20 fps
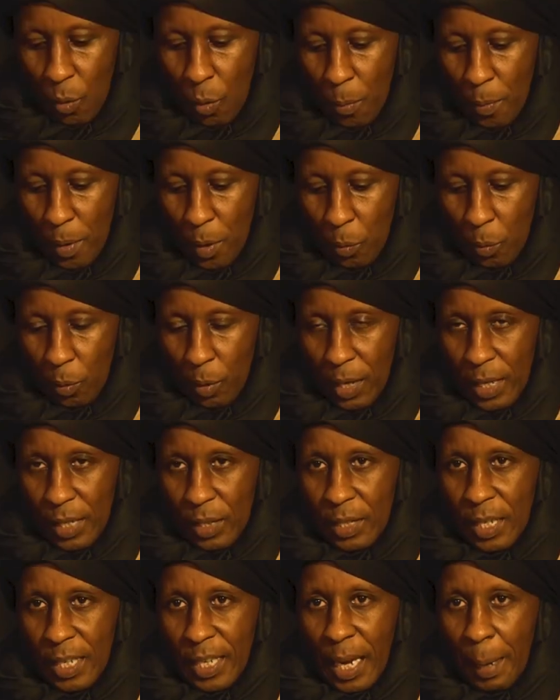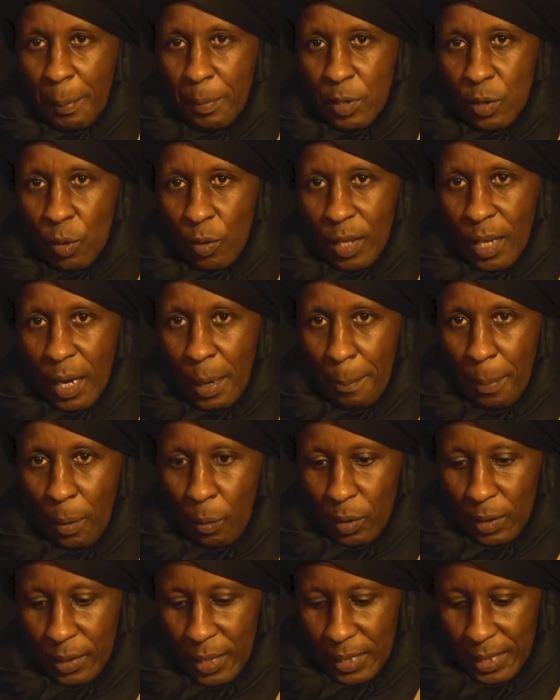whom he kept talking
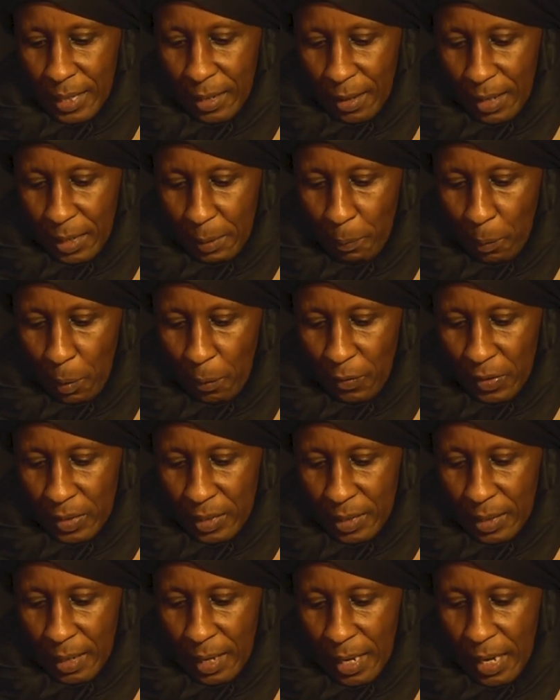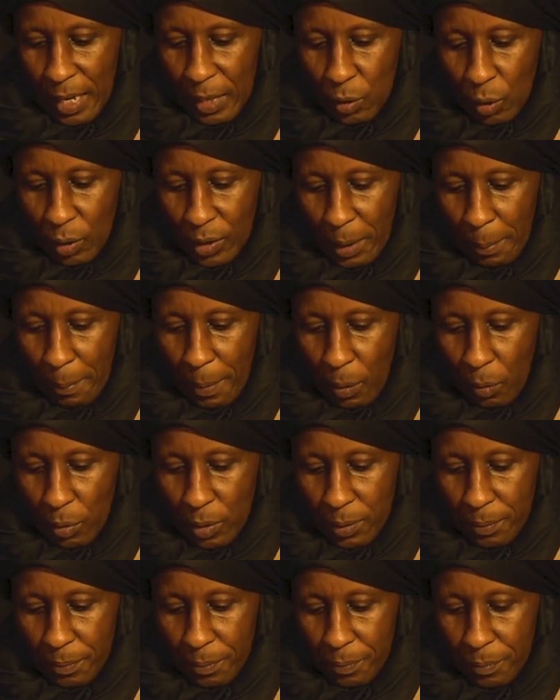about, this great prophet he talked
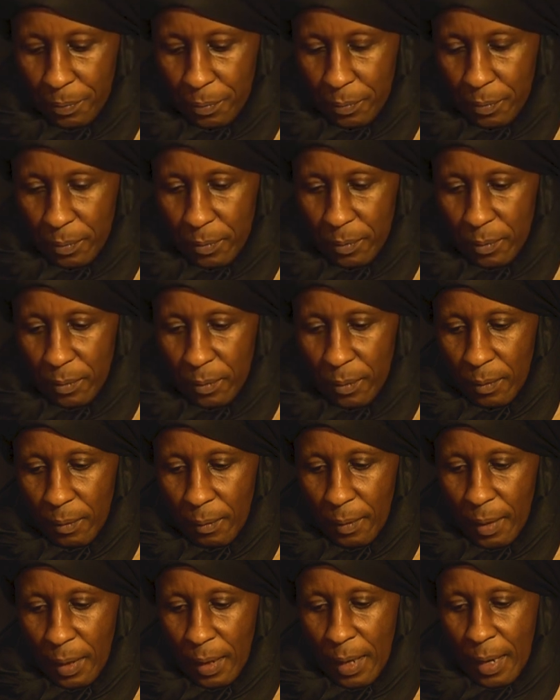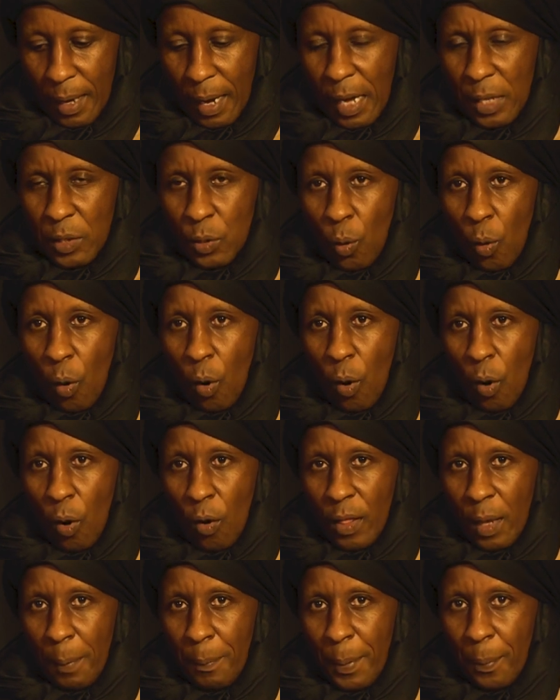about. And so
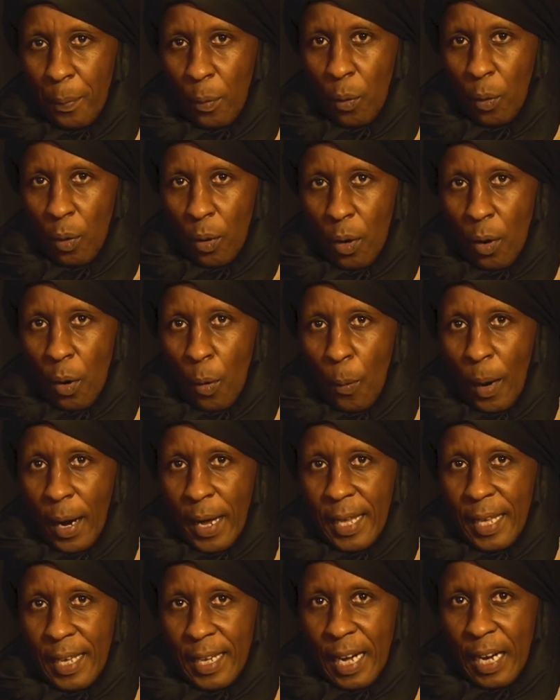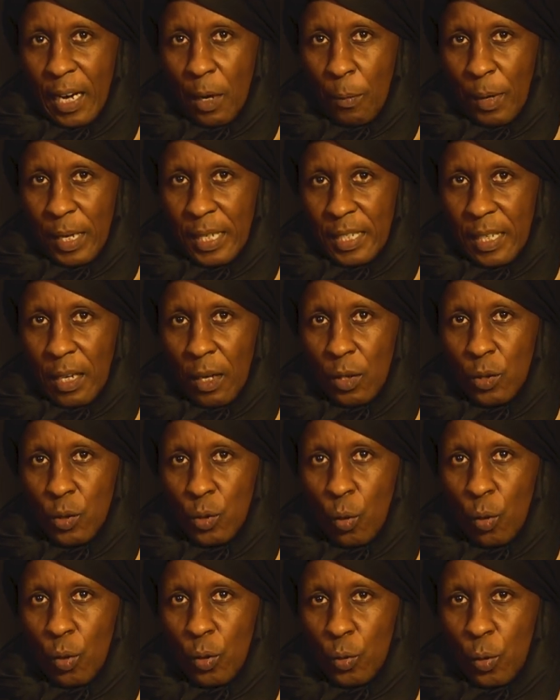all the people were eagerly waiting
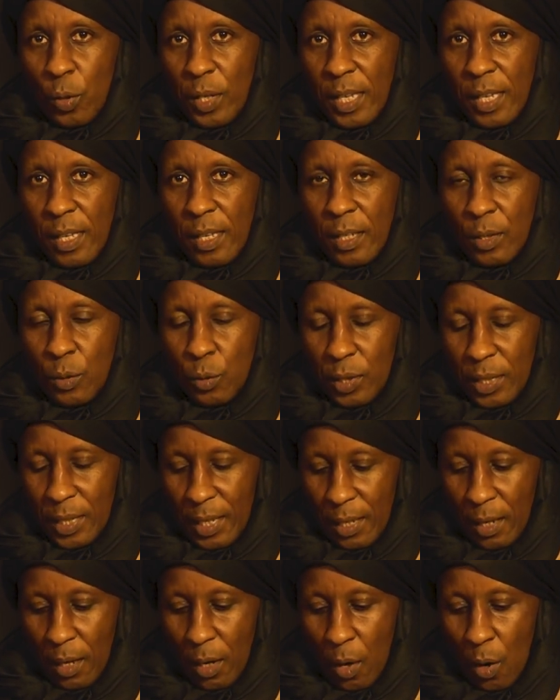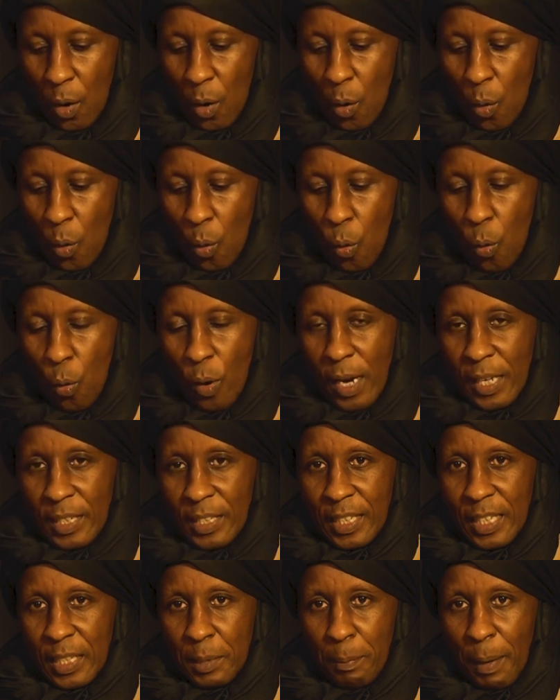to see who
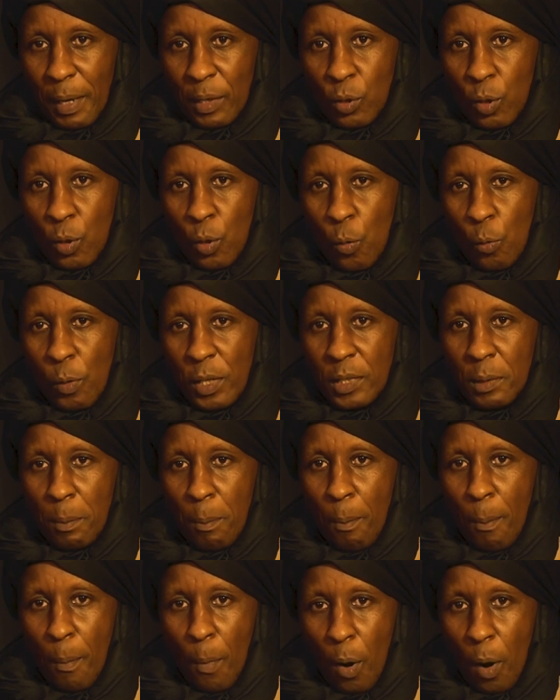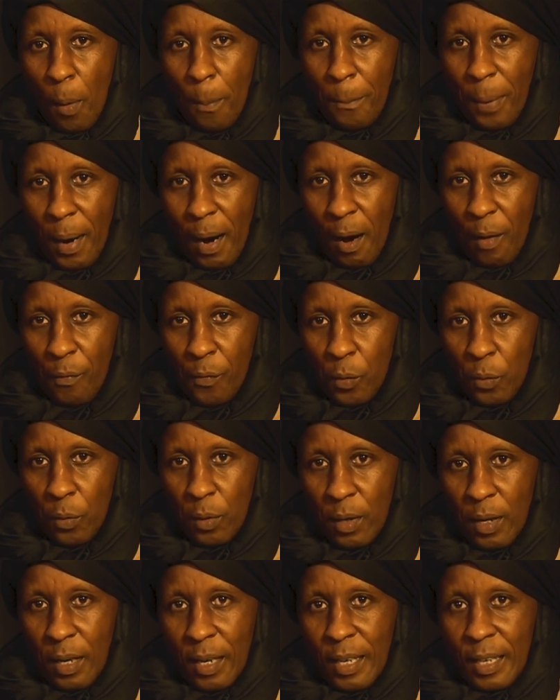is this person who is more powerful
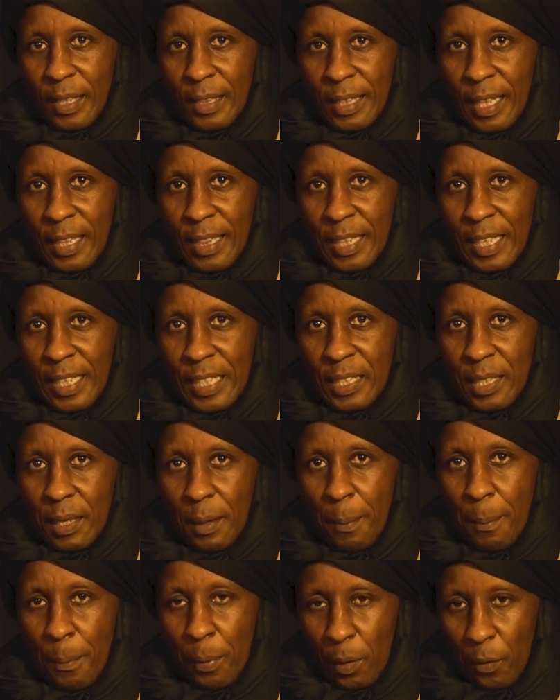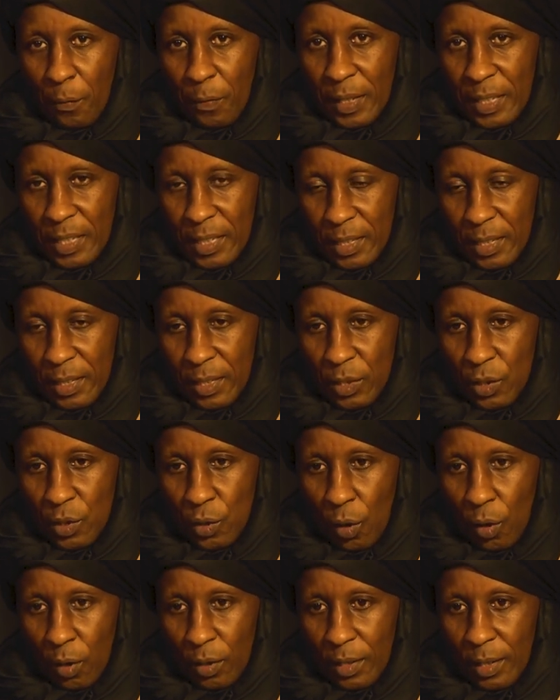than this prophet,
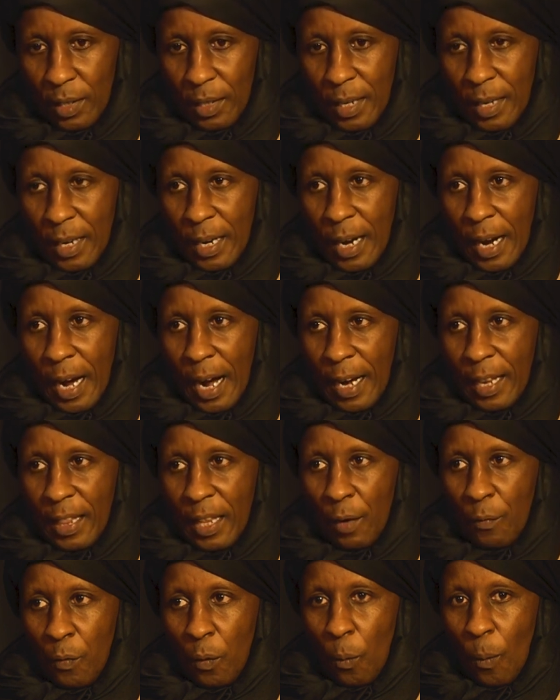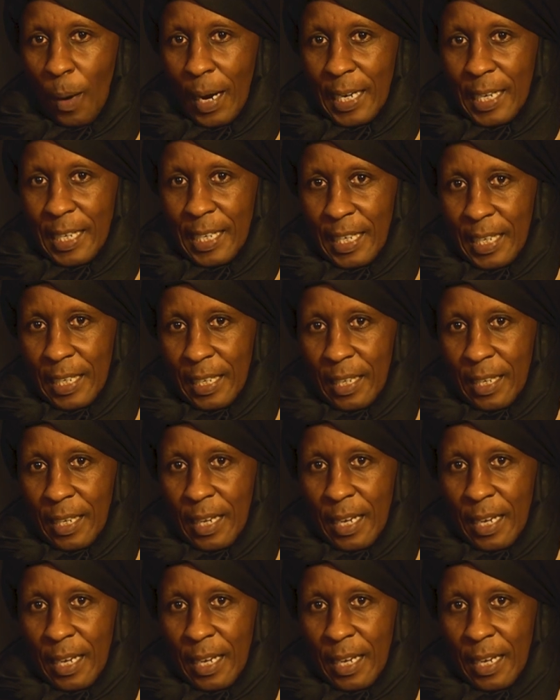John. And therefore, one day,